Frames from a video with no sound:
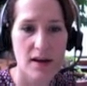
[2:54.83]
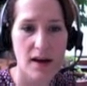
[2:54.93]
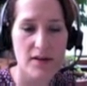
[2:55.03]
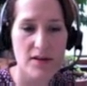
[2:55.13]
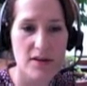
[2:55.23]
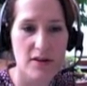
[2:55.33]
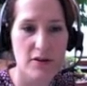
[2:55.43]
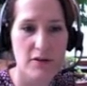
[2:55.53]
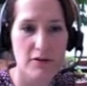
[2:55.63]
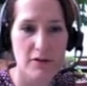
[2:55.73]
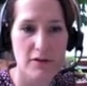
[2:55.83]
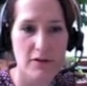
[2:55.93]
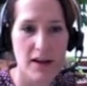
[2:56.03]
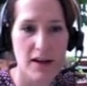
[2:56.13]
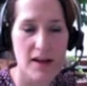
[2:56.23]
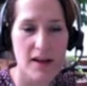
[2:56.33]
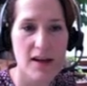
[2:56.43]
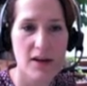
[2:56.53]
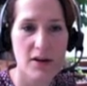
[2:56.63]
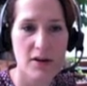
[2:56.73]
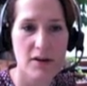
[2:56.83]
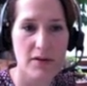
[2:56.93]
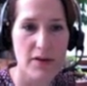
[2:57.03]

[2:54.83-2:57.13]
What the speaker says: And so here,